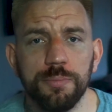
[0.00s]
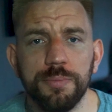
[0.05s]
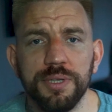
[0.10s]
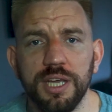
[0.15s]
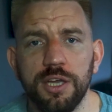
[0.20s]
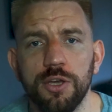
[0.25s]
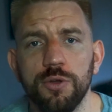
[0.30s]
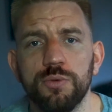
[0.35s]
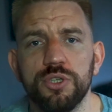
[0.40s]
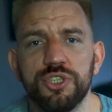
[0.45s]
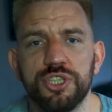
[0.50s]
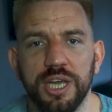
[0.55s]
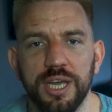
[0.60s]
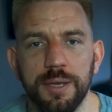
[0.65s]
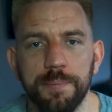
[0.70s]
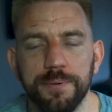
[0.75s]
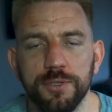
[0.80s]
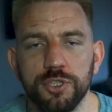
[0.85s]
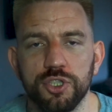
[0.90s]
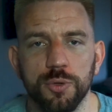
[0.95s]
somebody who was
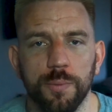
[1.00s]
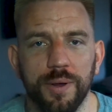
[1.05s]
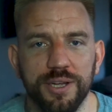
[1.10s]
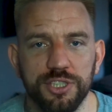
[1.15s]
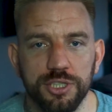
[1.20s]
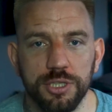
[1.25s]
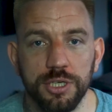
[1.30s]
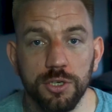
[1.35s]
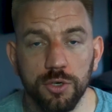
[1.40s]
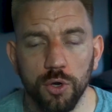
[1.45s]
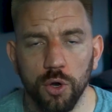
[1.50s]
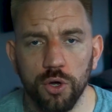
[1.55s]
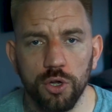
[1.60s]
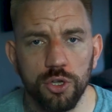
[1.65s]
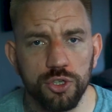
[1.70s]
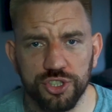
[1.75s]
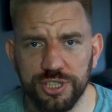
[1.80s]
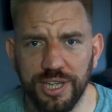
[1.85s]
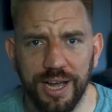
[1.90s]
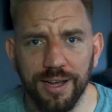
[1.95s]
able to actually
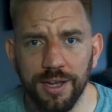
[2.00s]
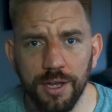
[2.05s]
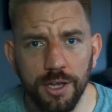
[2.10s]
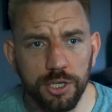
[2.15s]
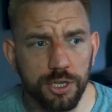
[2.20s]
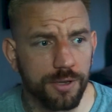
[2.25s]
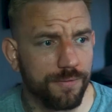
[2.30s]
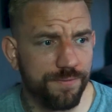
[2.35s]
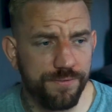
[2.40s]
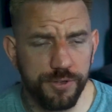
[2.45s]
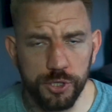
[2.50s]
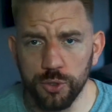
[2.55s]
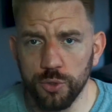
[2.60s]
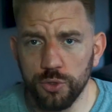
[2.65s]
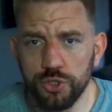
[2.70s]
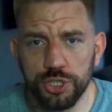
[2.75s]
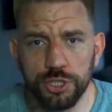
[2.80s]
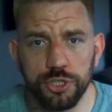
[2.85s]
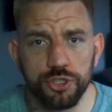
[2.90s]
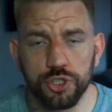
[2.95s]
cause that
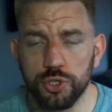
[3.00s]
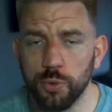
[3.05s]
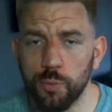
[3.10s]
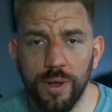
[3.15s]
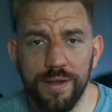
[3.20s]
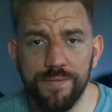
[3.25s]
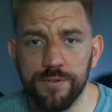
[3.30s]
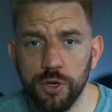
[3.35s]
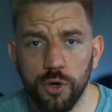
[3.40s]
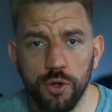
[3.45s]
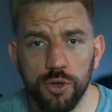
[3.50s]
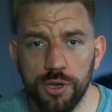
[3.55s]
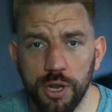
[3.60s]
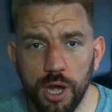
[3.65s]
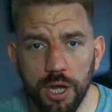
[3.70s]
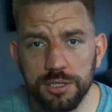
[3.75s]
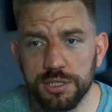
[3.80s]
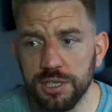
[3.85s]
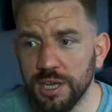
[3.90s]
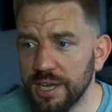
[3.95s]
confusion as to whether or
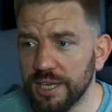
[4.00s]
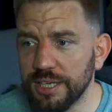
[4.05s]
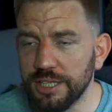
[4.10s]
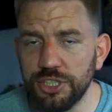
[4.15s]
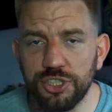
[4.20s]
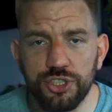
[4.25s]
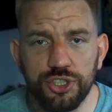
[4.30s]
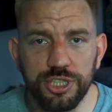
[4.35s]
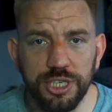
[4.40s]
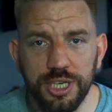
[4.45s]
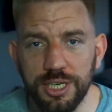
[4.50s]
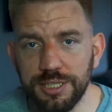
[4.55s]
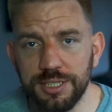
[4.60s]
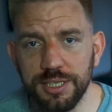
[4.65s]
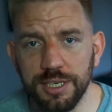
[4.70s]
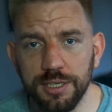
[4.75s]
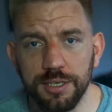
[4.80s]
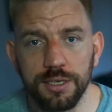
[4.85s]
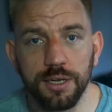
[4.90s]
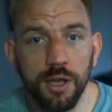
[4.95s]
not he's
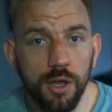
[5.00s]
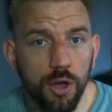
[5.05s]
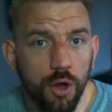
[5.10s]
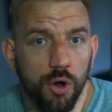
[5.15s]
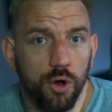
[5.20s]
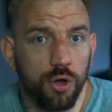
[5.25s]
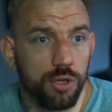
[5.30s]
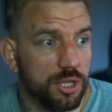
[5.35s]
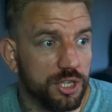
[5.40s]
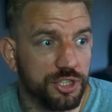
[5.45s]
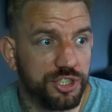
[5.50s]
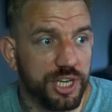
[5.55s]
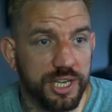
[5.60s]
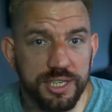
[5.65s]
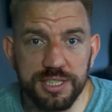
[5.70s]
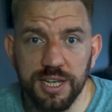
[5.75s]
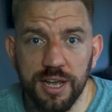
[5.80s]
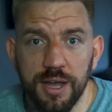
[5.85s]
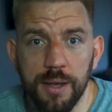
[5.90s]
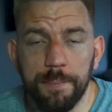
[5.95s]
cheating or
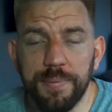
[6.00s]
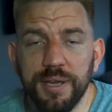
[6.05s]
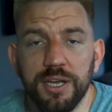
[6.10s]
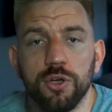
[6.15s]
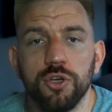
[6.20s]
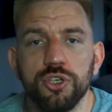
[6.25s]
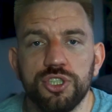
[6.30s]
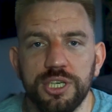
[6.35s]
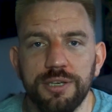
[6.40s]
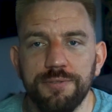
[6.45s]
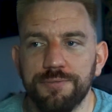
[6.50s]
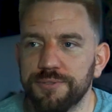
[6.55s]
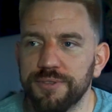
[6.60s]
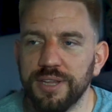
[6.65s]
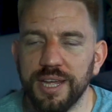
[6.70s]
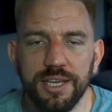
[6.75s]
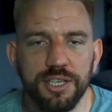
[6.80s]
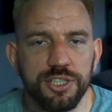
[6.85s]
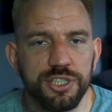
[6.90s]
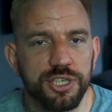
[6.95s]
legit, because he
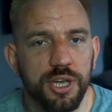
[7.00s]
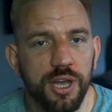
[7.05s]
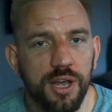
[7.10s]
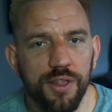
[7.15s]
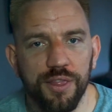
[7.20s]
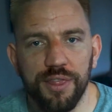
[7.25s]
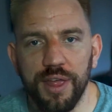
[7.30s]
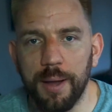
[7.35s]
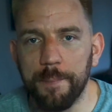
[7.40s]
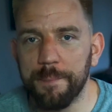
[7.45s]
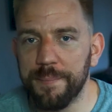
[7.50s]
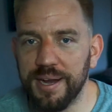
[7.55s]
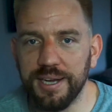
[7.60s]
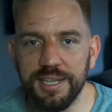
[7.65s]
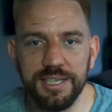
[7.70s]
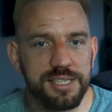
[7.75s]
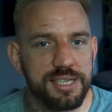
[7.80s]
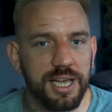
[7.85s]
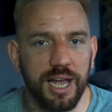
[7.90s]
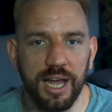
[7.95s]
flicks that
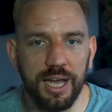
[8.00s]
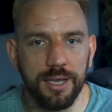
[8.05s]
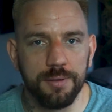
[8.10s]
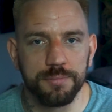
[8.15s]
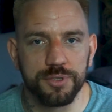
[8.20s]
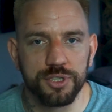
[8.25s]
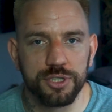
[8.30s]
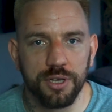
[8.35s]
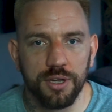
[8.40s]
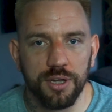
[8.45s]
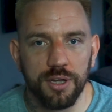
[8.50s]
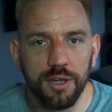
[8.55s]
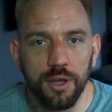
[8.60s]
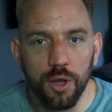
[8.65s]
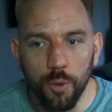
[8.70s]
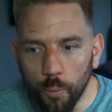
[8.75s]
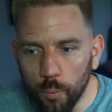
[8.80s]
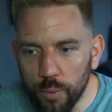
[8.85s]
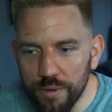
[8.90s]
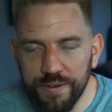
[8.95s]
many times
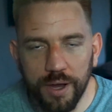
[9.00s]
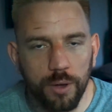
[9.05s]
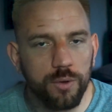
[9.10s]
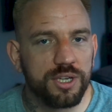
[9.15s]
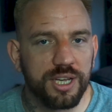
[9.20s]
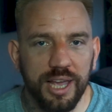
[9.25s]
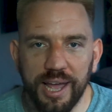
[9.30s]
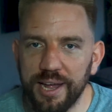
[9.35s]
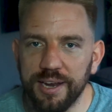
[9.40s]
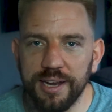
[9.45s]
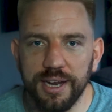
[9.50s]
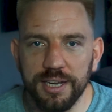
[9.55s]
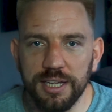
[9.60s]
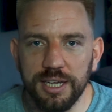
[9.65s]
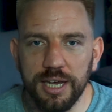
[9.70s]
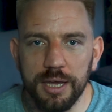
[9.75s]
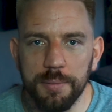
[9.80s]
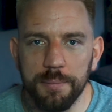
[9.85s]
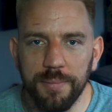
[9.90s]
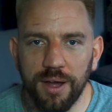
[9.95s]
without getting
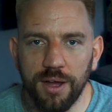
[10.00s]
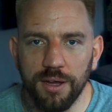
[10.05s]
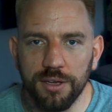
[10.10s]
any hit